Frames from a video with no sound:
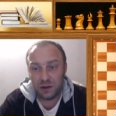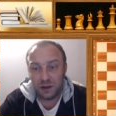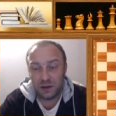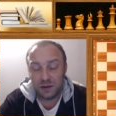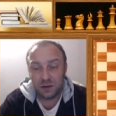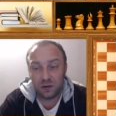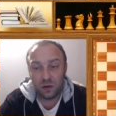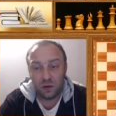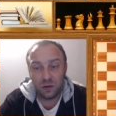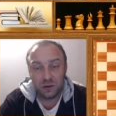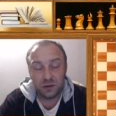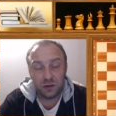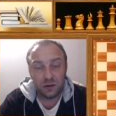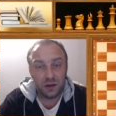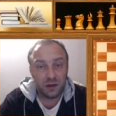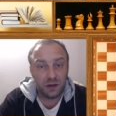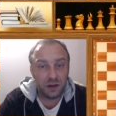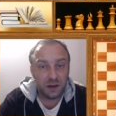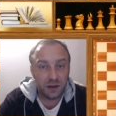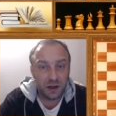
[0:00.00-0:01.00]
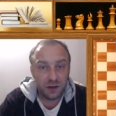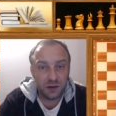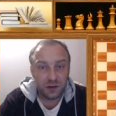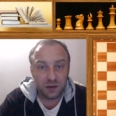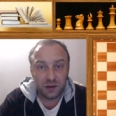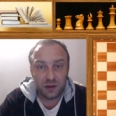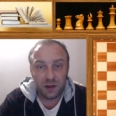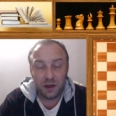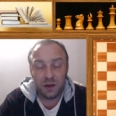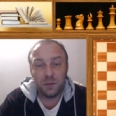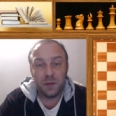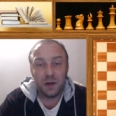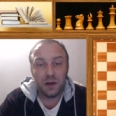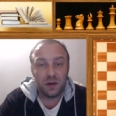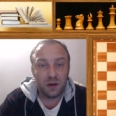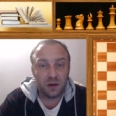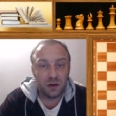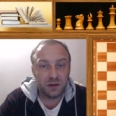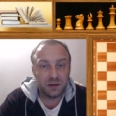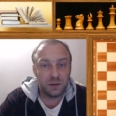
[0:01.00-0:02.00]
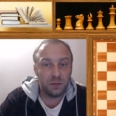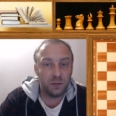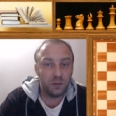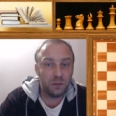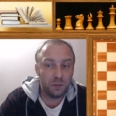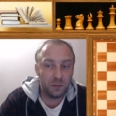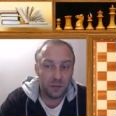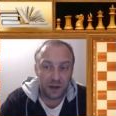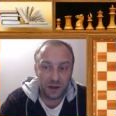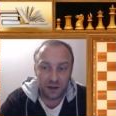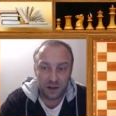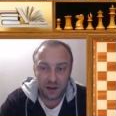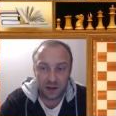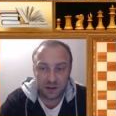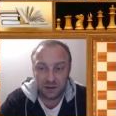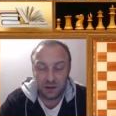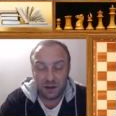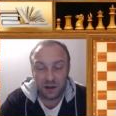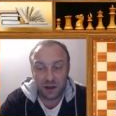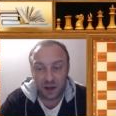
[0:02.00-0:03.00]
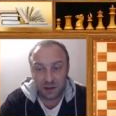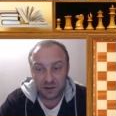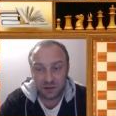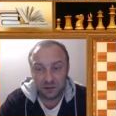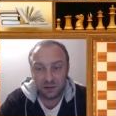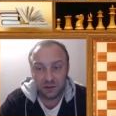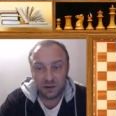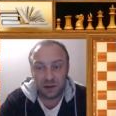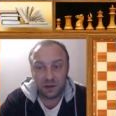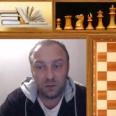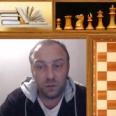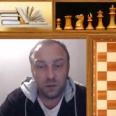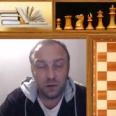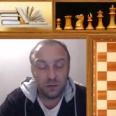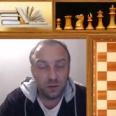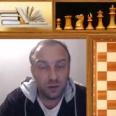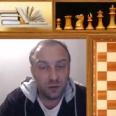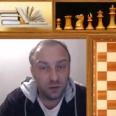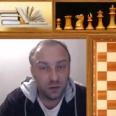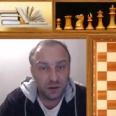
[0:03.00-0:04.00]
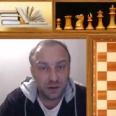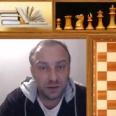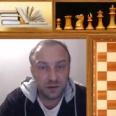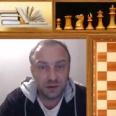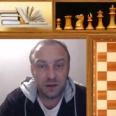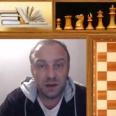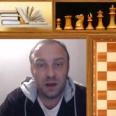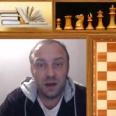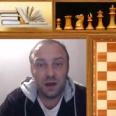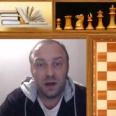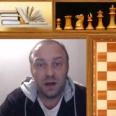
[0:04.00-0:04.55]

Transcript: it's also an endangered king because black hasn't castled and we'll do this